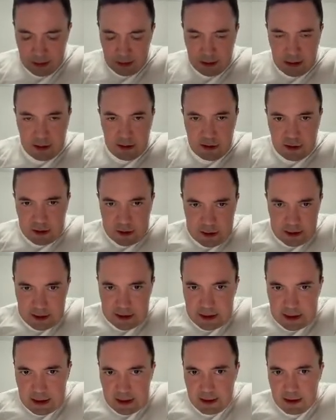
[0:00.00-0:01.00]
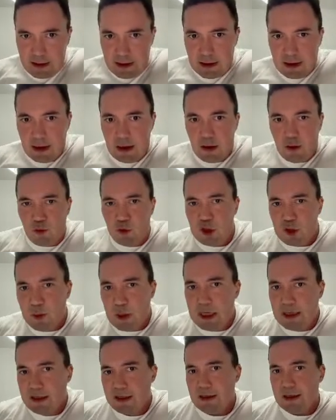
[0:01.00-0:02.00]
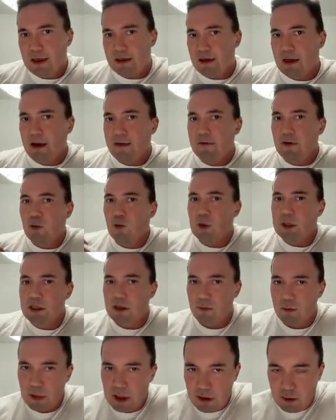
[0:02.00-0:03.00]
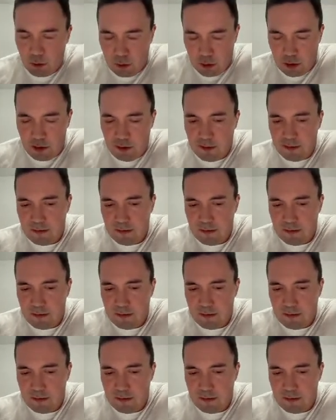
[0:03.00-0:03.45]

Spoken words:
SGTC, which means that after we submit the order,